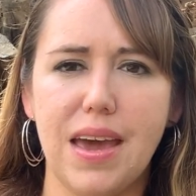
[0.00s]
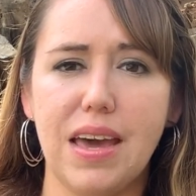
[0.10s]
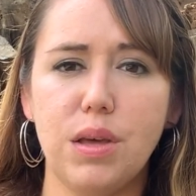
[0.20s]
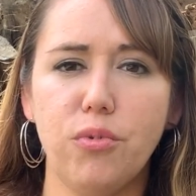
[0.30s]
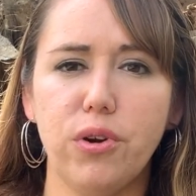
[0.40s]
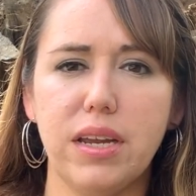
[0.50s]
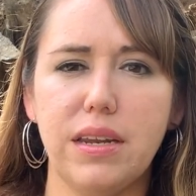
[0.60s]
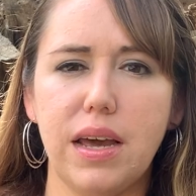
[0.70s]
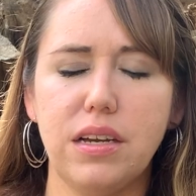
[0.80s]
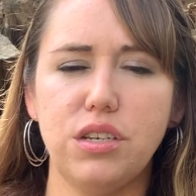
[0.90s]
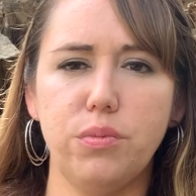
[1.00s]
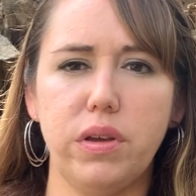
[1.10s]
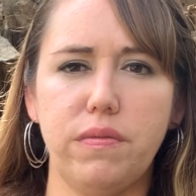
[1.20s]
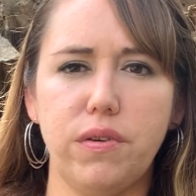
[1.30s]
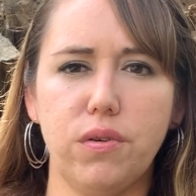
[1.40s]
And the more connection
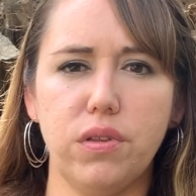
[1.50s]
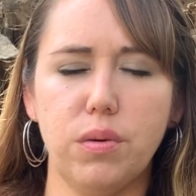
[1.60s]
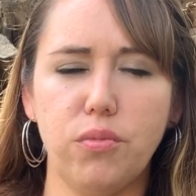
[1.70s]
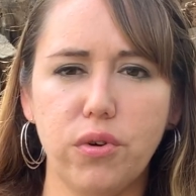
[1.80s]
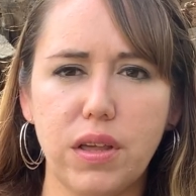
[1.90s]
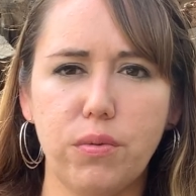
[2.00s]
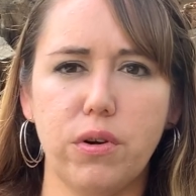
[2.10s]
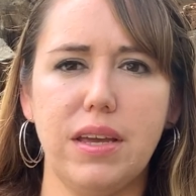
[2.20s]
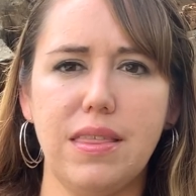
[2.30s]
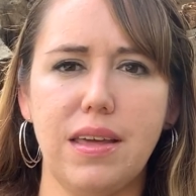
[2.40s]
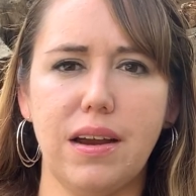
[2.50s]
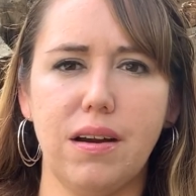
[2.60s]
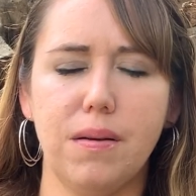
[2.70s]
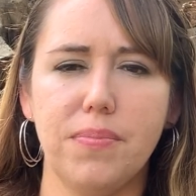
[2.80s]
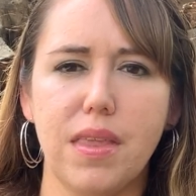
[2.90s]
we feel, the more that we're in
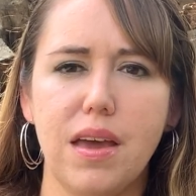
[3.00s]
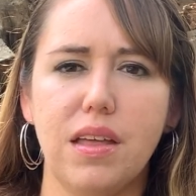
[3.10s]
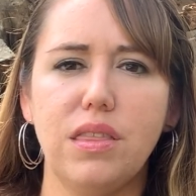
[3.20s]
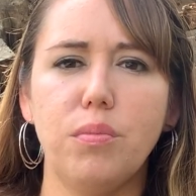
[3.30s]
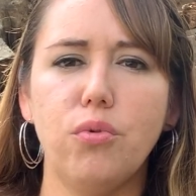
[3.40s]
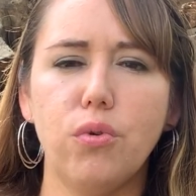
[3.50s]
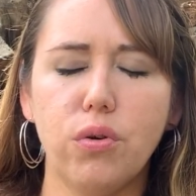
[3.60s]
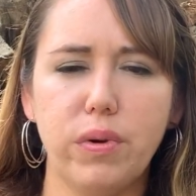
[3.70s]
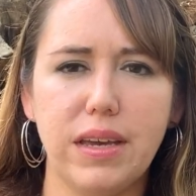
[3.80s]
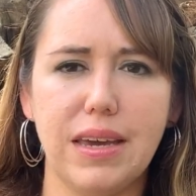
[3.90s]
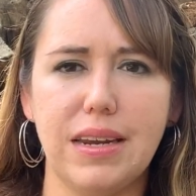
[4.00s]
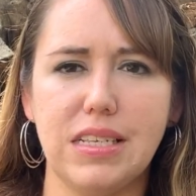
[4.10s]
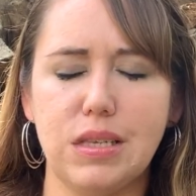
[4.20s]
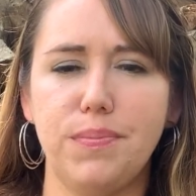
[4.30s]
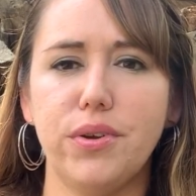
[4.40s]
there, the more we can
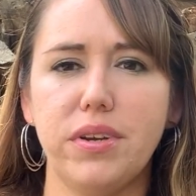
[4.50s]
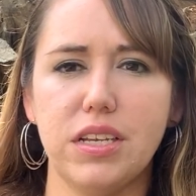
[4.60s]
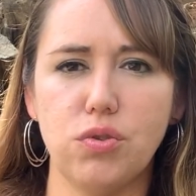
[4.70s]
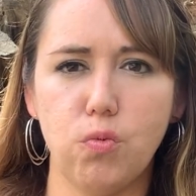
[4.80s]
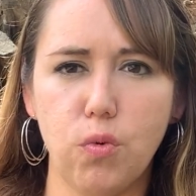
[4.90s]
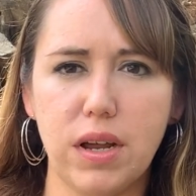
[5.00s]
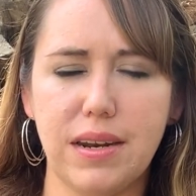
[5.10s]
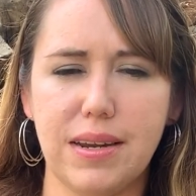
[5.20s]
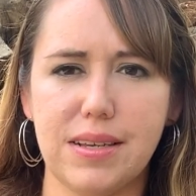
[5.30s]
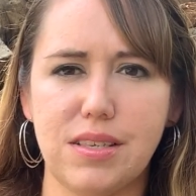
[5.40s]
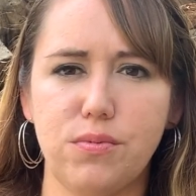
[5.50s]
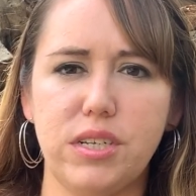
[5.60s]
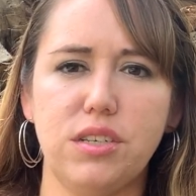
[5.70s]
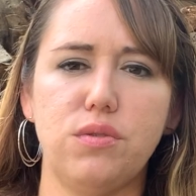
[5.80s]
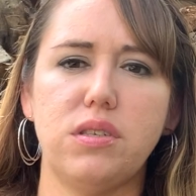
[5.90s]
experience oneness,
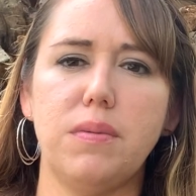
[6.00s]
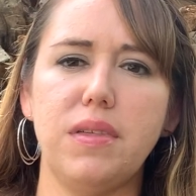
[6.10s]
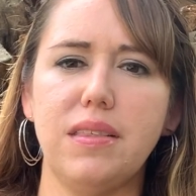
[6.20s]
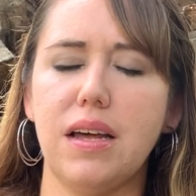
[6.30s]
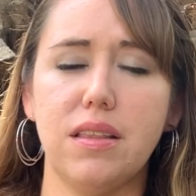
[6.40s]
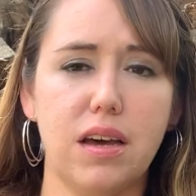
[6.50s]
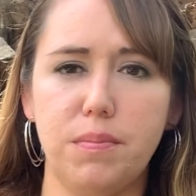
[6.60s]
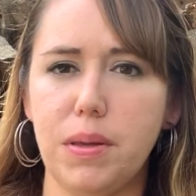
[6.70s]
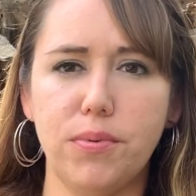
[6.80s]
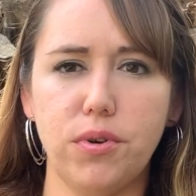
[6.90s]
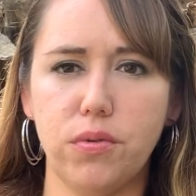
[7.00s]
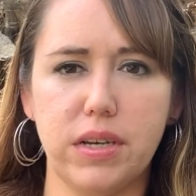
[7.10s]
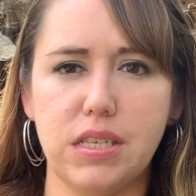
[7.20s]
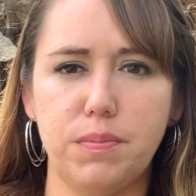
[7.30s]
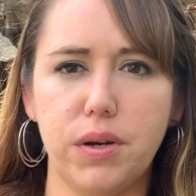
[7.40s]
which is something that a lot of people don't
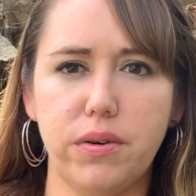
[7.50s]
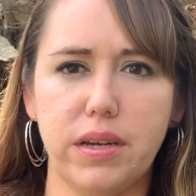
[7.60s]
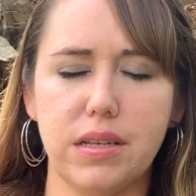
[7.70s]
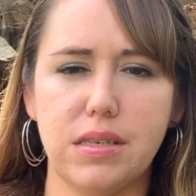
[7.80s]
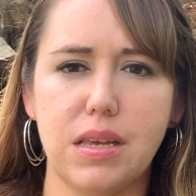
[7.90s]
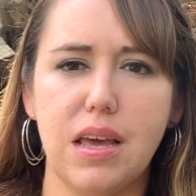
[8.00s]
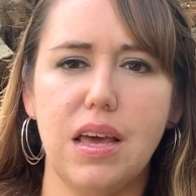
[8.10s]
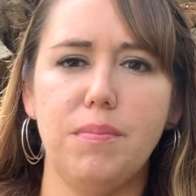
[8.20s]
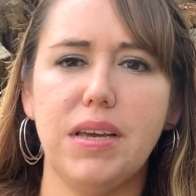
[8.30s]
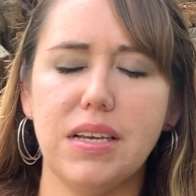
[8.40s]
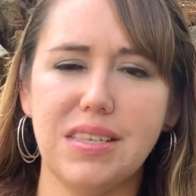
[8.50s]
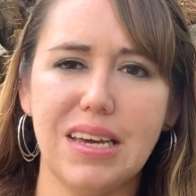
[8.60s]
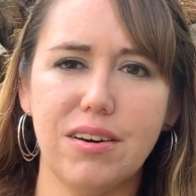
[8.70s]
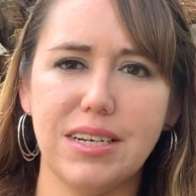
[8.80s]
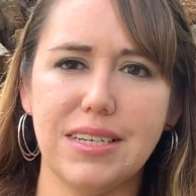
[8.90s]
experience because
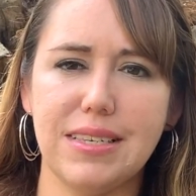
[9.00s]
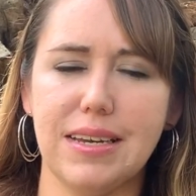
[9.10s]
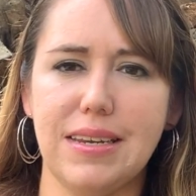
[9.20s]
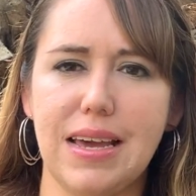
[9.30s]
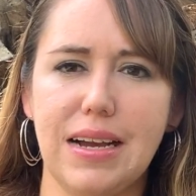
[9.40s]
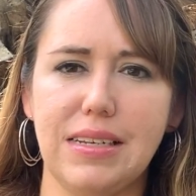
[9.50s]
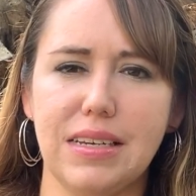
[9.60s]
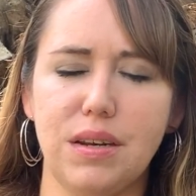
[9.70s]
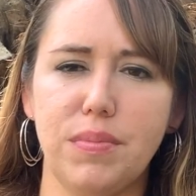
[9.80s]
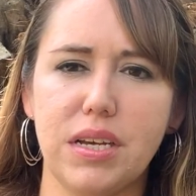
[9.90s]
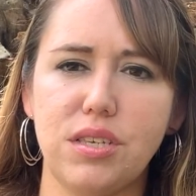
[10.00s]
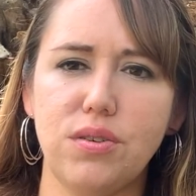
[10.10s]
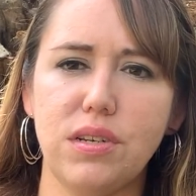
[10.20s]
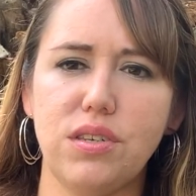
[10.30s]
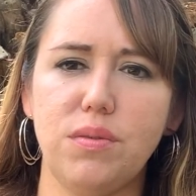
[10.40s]
they are disconnected. But as
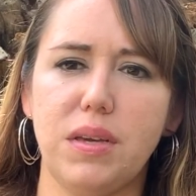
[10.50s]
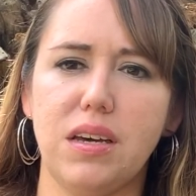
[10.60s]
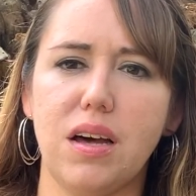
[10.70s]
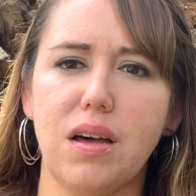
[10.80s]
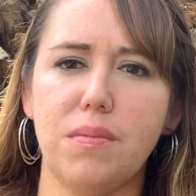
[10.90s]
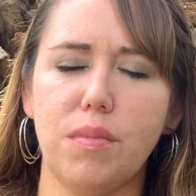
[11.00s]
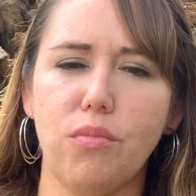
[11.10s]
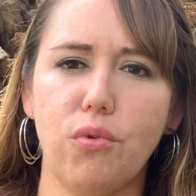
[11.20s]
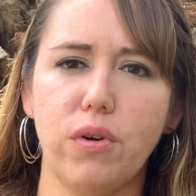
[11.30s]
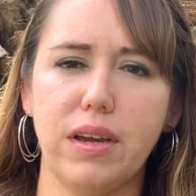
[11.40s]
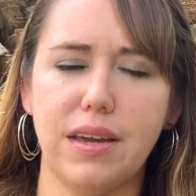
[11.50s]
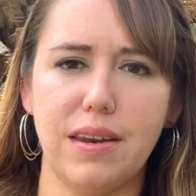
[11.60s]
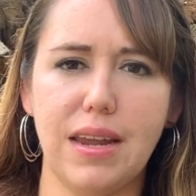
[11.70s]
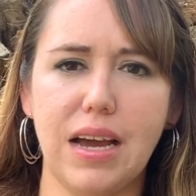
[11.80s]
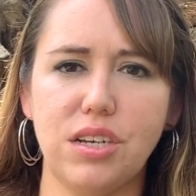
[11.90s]
soon as you become more in
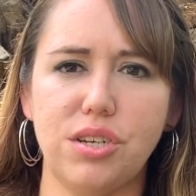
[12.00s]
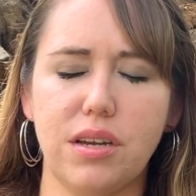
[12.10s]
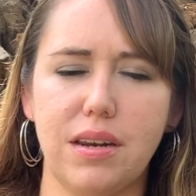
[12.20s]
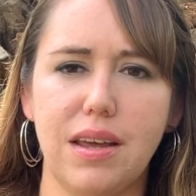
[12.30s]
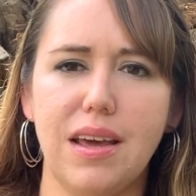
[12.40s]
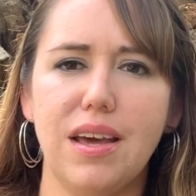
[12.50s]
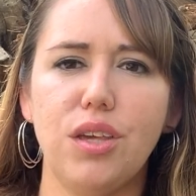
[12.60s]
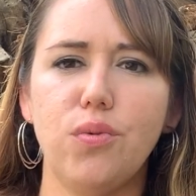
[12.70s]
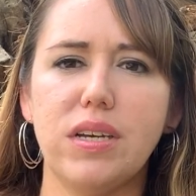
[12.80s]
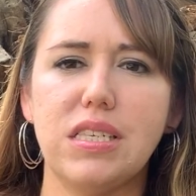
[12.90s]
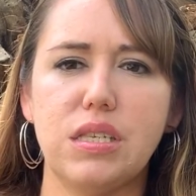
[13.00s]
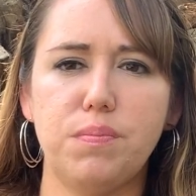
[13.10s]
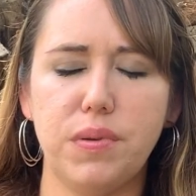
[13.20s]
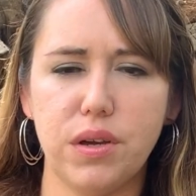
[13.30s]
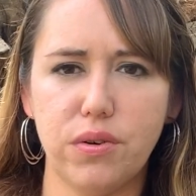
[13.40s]
connection, you
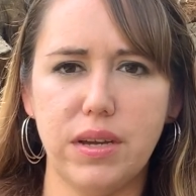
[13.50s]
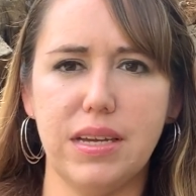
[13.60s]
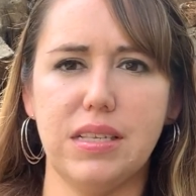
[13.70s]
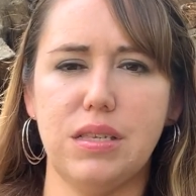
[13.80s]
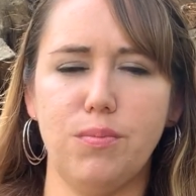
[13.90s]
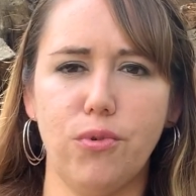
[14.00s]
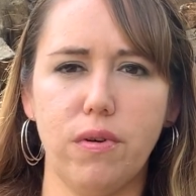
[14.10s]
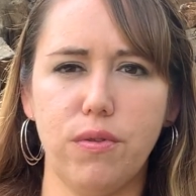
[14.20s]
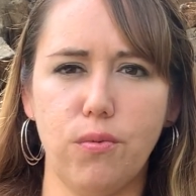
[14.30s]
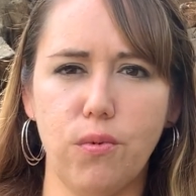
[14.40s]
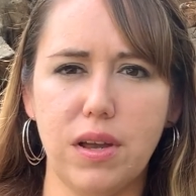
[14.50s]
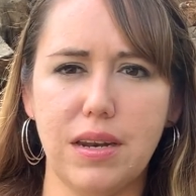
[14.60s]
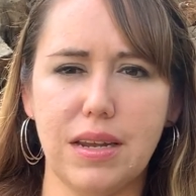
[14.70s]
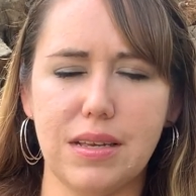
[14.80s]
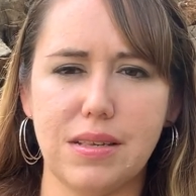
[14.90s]
experience more of the
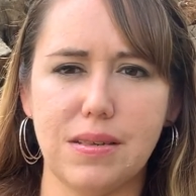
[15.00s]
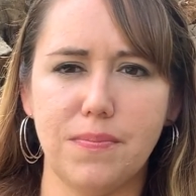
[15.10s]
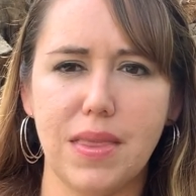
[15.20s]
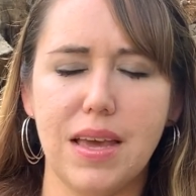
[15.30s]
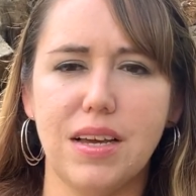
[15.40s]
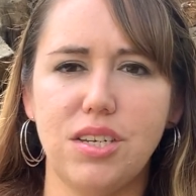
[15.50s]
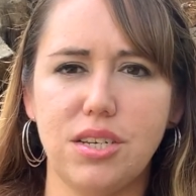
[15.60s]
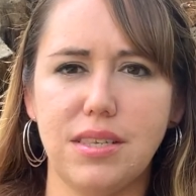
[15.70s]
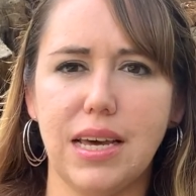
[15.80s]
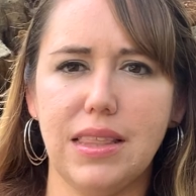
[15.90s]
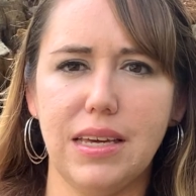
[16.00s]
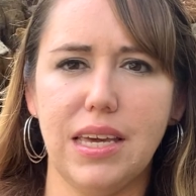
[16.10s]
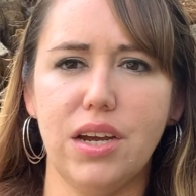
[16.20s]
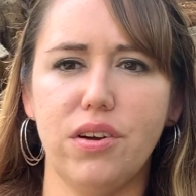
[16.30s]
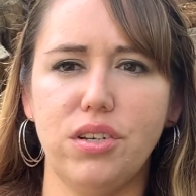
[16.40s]
oneness just like the
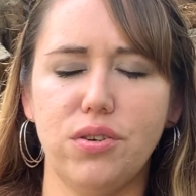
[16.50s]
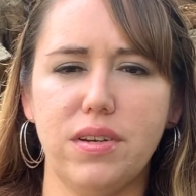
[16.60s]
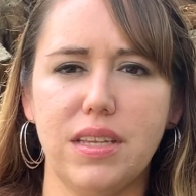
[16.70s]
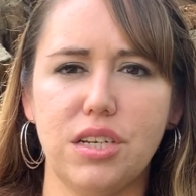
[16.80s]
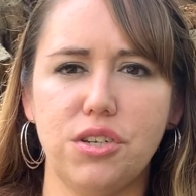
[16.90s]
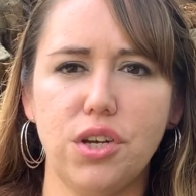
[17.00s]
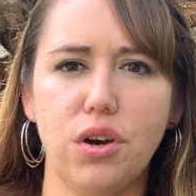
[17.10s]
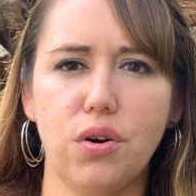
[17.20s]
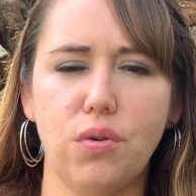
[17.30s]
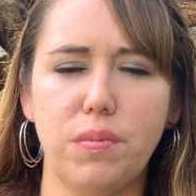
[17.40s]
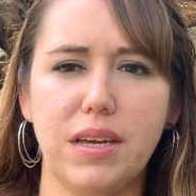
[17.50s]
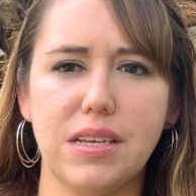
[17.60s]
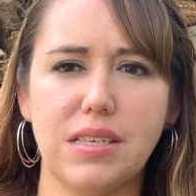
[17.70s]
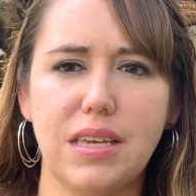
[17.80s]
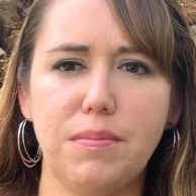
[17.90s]
character in that show,
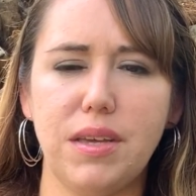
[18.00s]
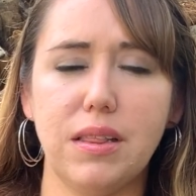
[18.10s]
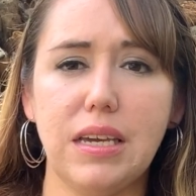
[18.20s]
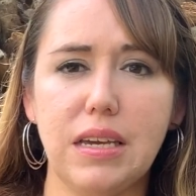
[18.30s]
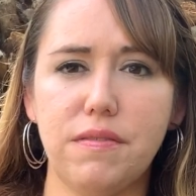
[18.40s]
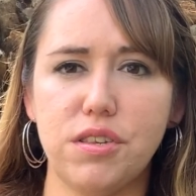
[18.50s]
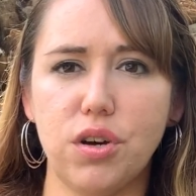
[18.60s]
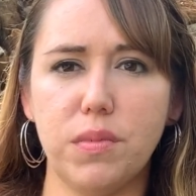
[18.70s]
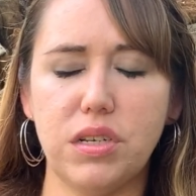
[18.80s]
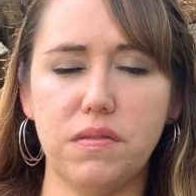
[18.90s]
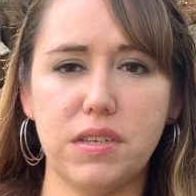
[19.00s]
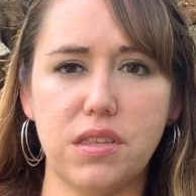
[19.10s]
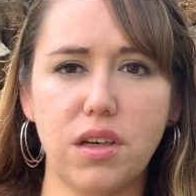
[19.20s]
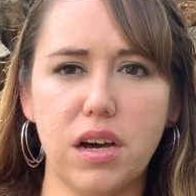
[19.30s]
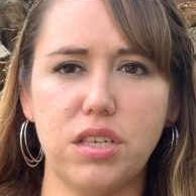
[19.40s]
because he believed so much of his
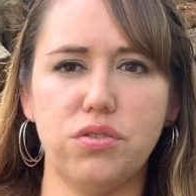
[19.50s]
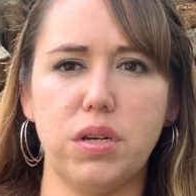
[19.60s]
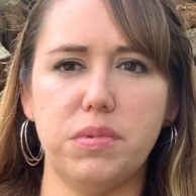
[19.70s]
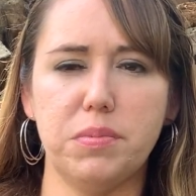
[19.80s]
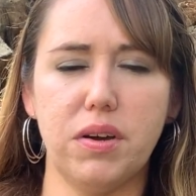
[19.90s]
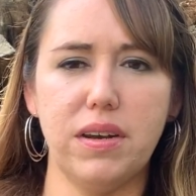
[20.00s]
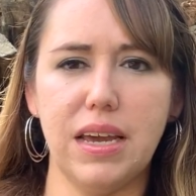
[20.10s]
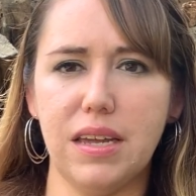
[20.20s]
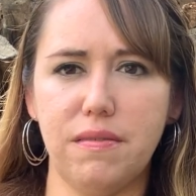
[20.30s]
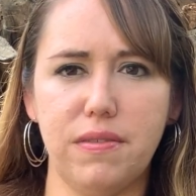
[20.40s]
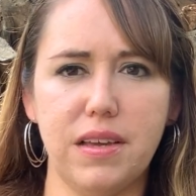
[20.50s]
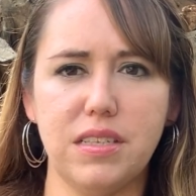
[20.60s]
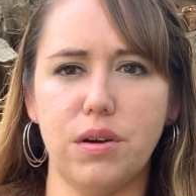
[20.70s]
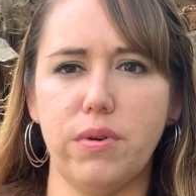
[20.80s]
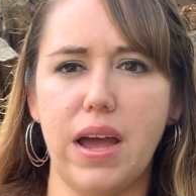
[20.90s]
thought streams about negative
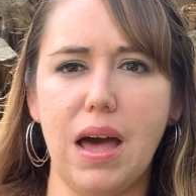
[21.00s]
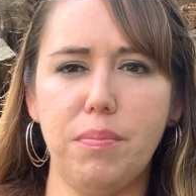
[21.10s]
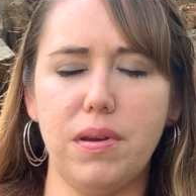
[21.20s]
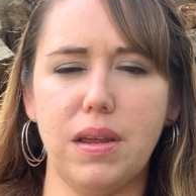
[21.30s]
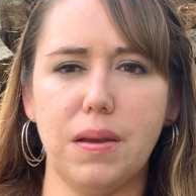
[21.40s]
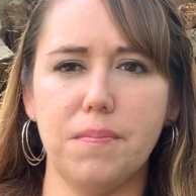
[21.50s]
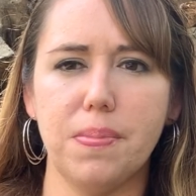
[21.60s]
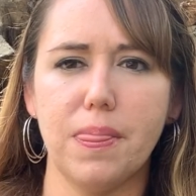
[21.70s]
things that were happening,